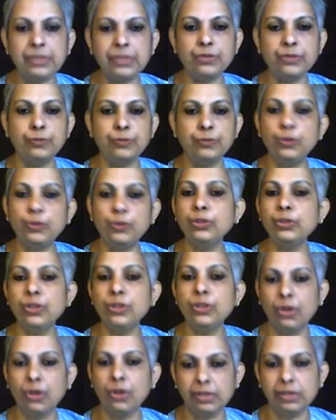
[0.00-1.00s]
of woven
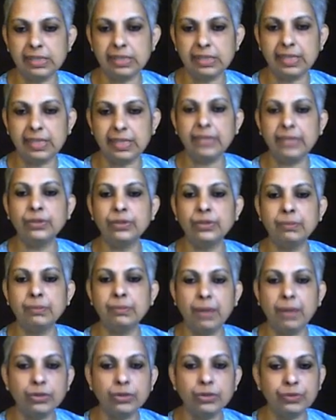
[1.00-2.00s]
cloth is tied to the
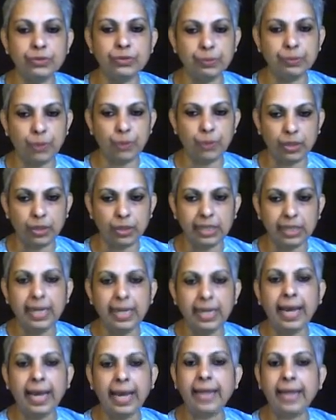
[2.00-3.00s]
mouth of the pot
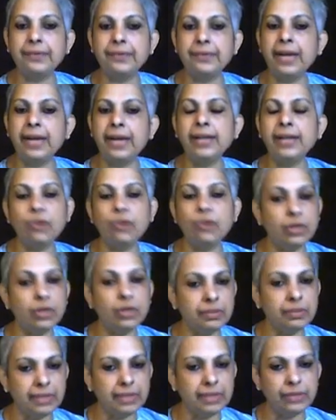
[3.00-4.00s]
and dragged all
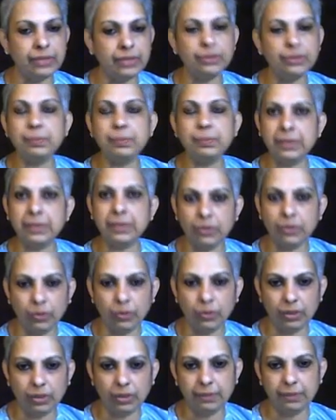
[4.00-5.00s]
the way to the
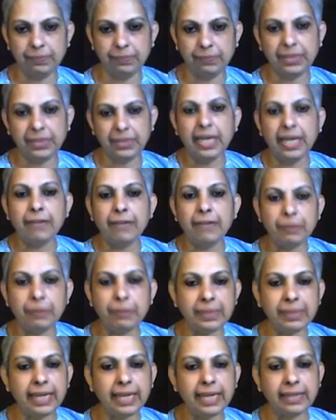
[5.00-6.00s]
pinhole.
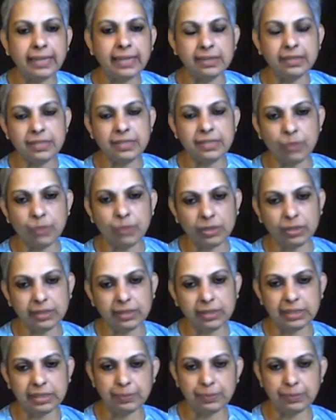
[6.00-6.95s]
Women gardeners water these